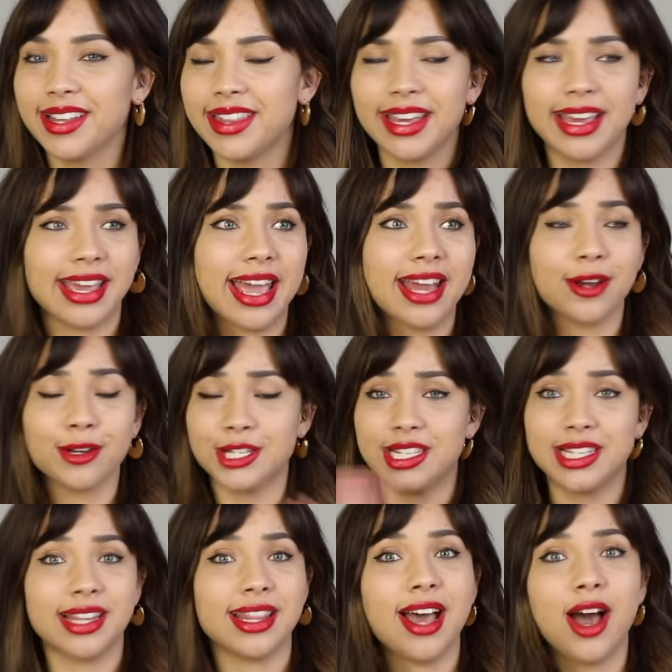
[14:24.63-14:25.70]
I think again, I was
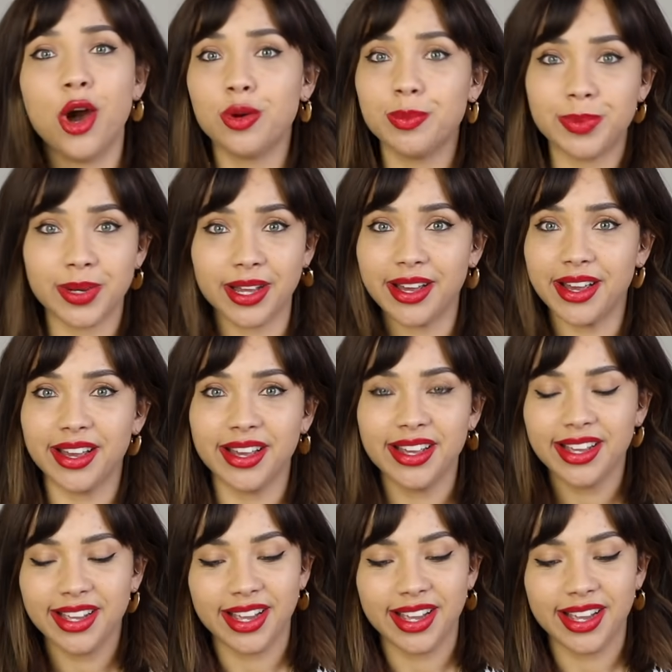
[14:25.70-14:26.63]
just in that whole blur.